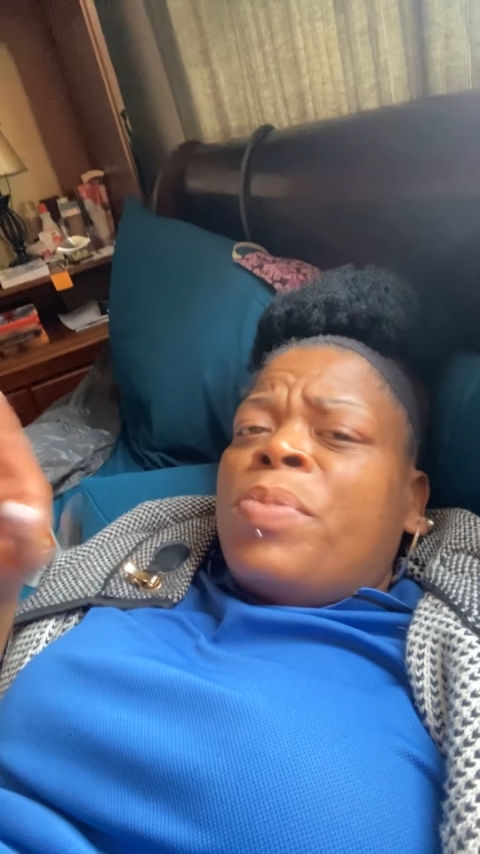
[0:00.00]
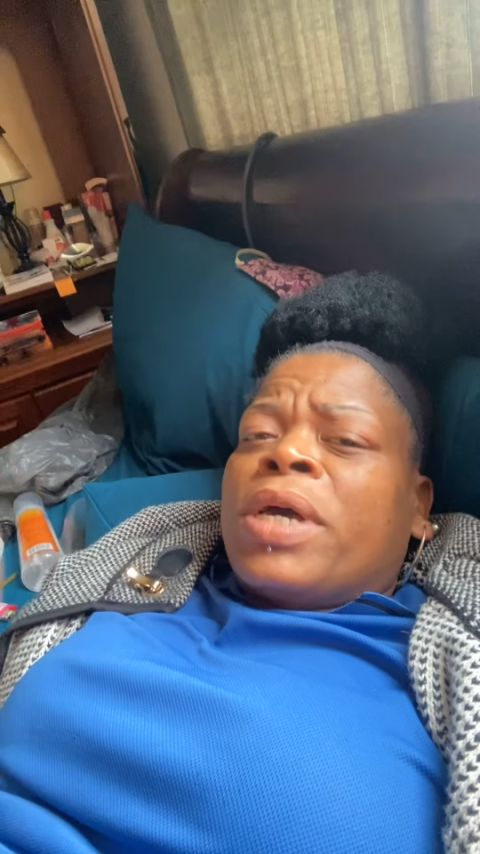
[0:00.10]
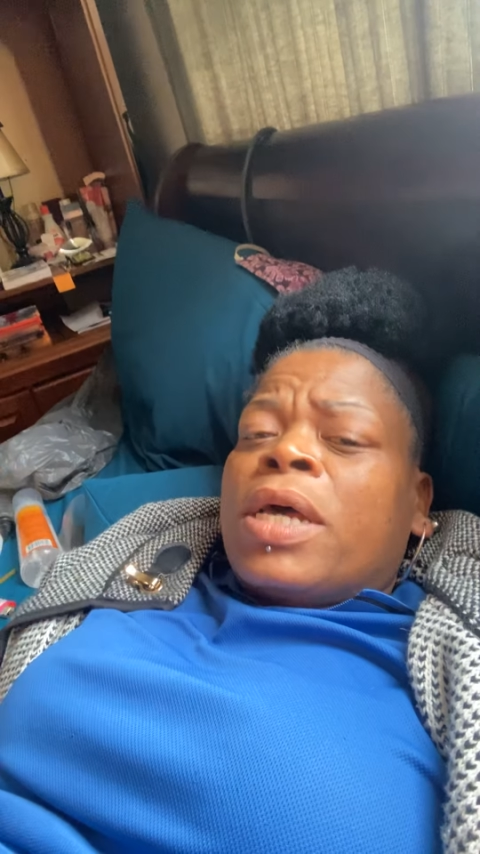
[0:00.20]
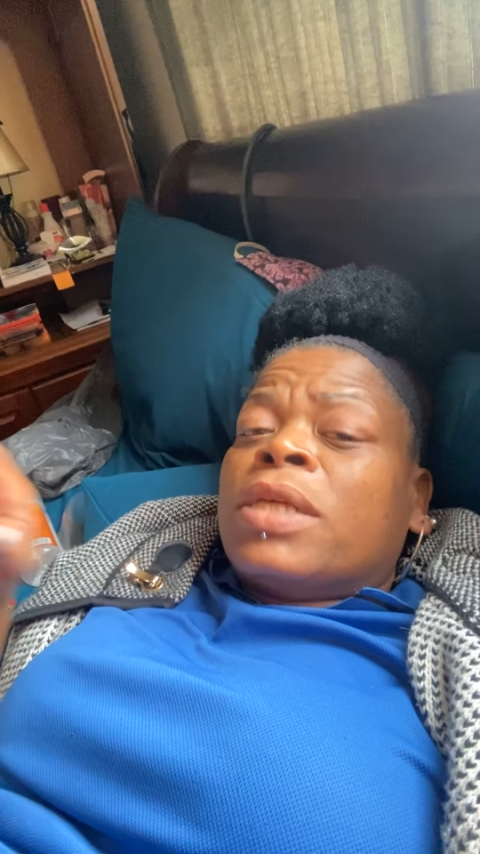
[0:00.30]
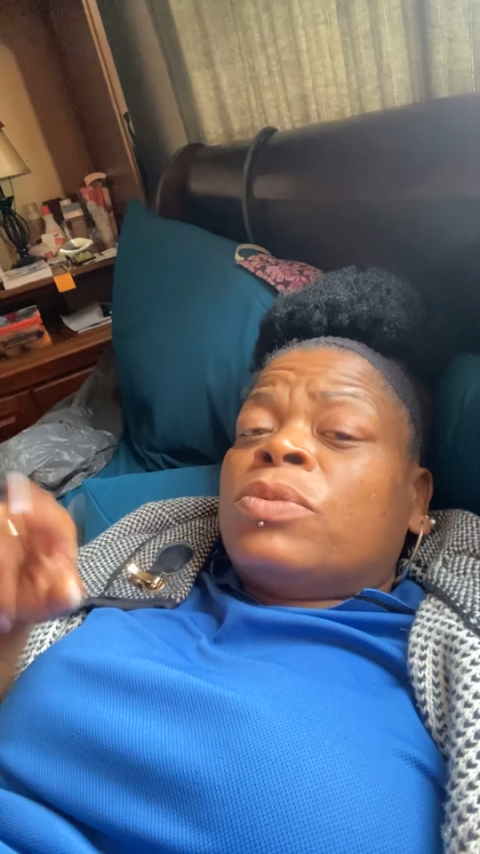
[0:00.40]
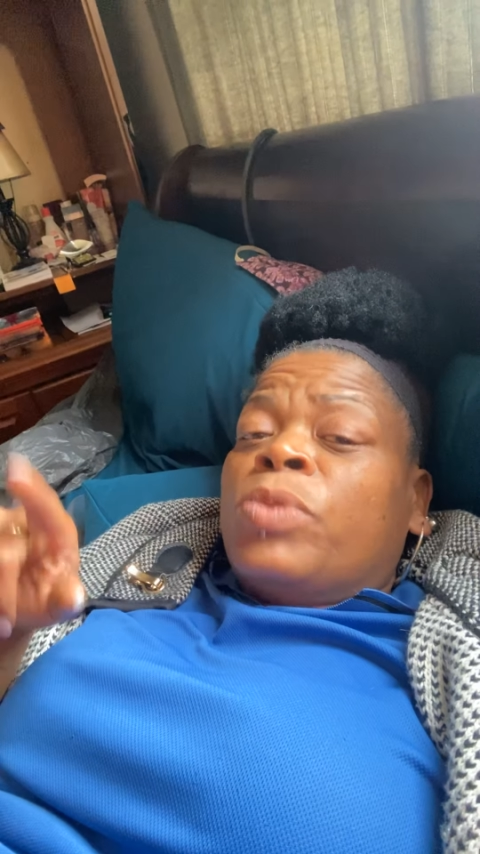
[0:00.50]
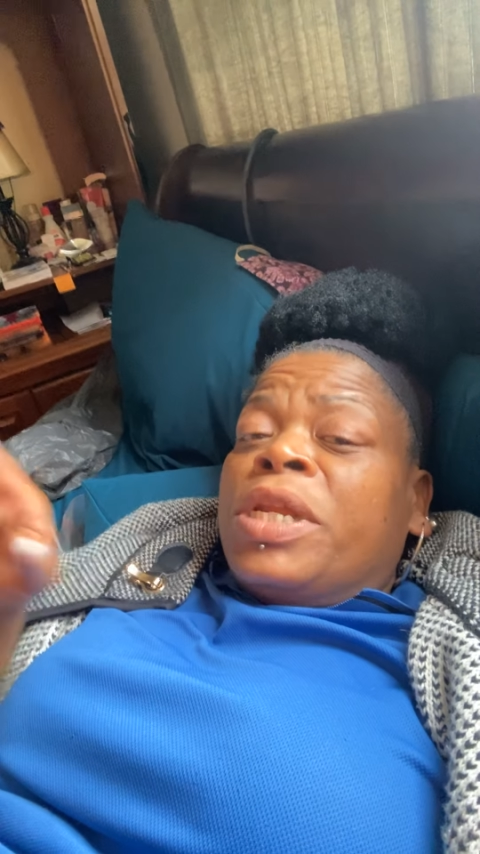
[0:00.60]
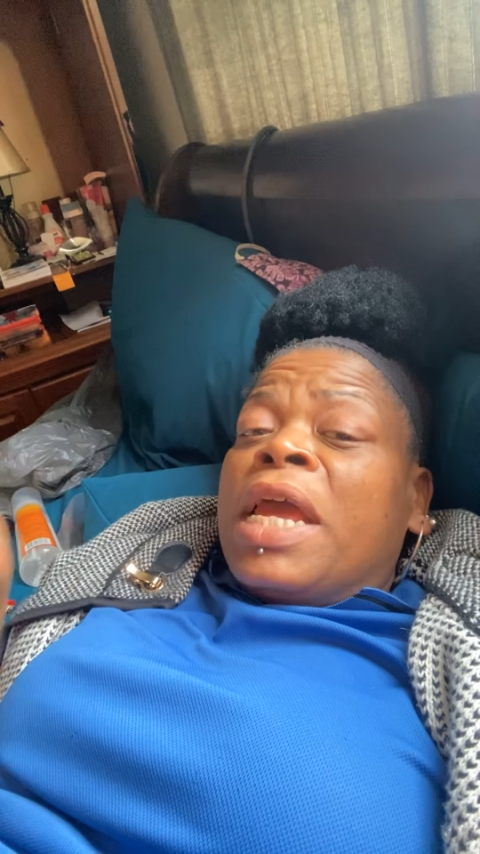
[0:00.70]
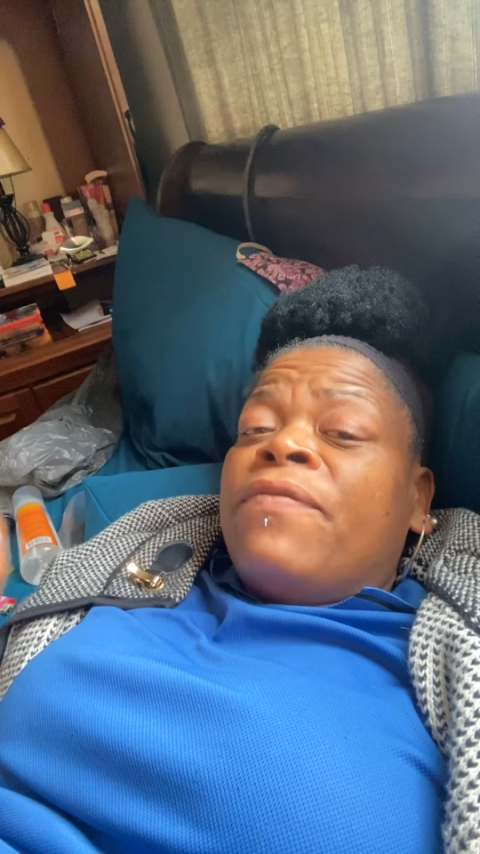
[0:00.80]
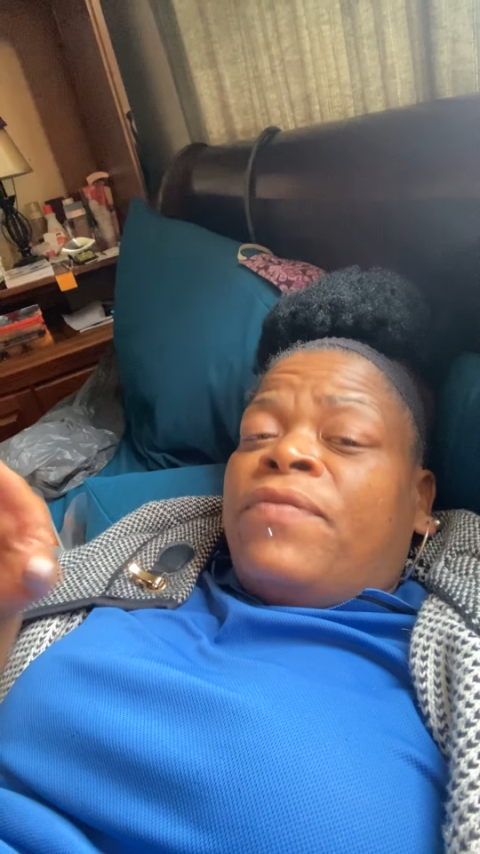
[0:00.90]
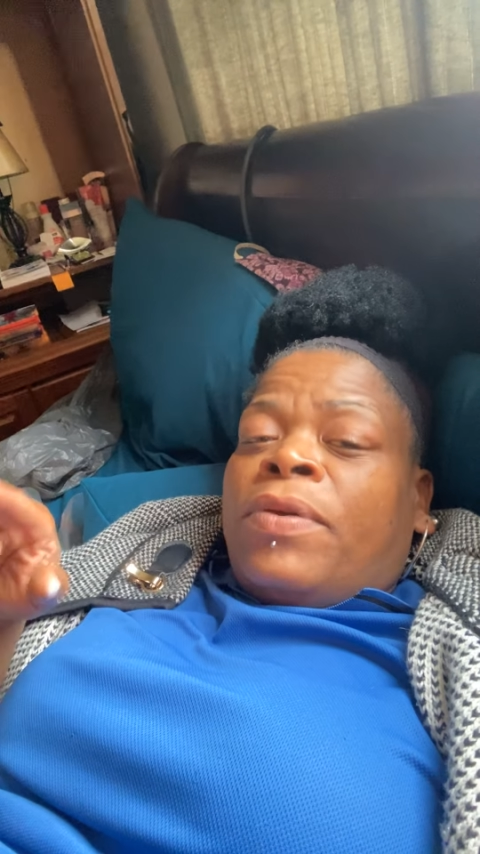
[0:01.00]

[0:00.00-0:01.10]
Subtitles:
because when they